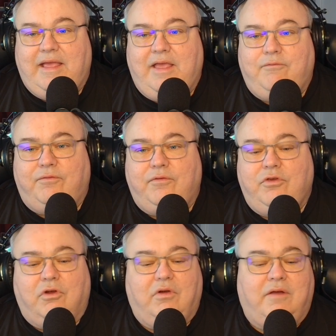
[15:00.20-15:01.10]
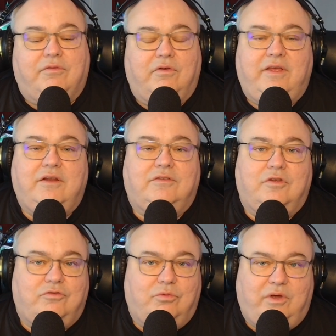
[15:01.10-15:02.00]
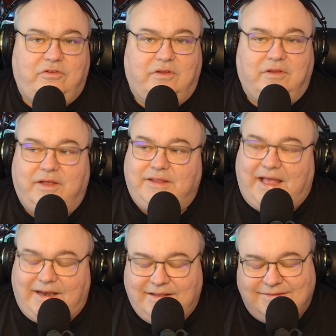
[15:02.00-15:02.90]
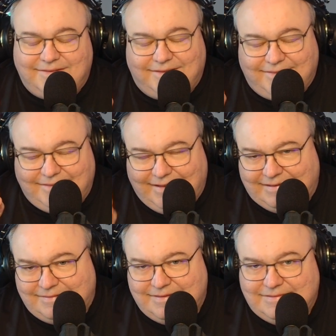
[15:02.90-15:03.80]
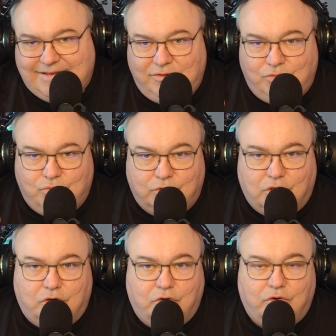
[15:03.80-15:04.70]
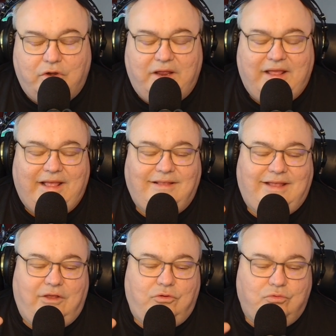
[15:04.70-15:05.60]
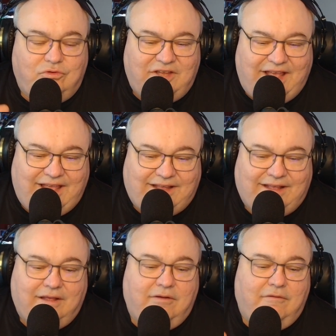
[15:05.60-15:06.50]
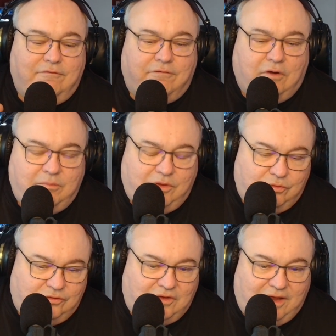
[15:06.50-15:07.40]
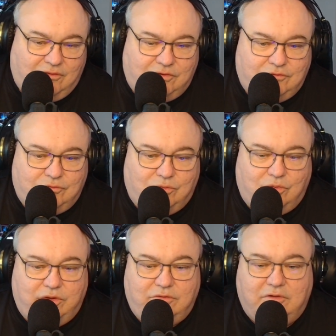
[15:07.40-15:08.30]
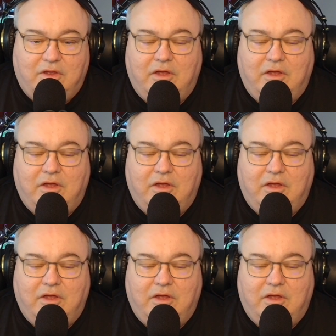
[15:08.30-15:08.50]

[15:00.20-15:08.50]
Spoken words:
if you're ever in a situation like that, it's the lessons that you learn, that you take from those scary stories,